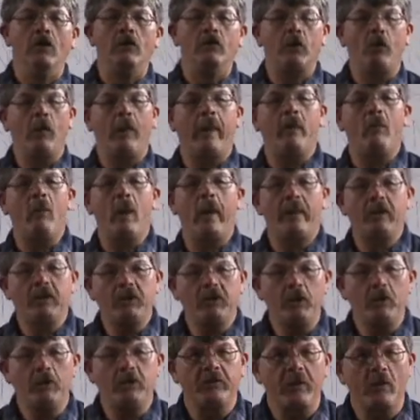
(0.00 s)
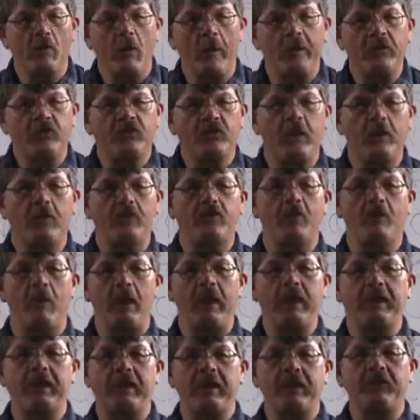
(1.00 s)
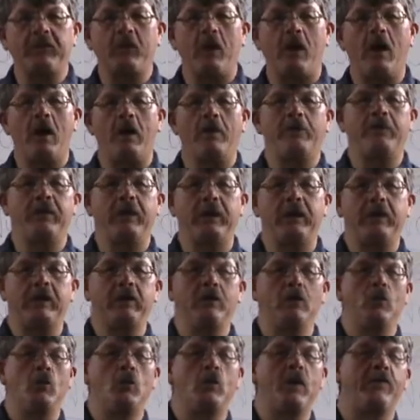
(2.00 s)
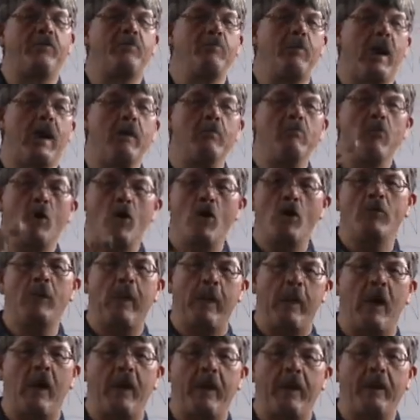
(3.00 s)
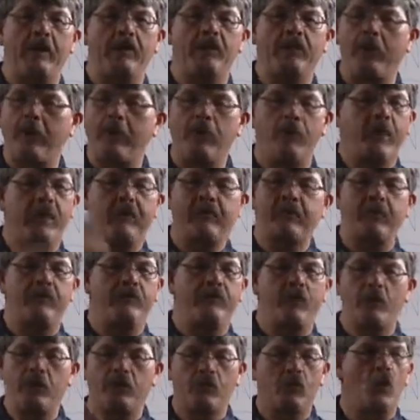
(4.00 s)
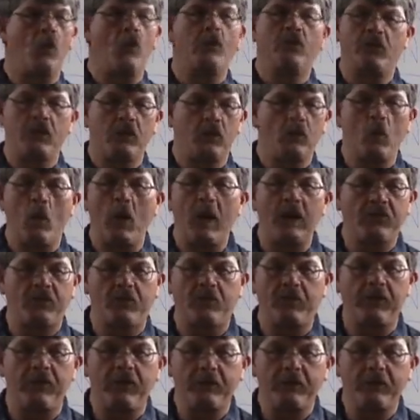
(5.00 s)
So what I want to do is I want to share some ideas on the with my Mormon audience, and the rest of you, of course, can watch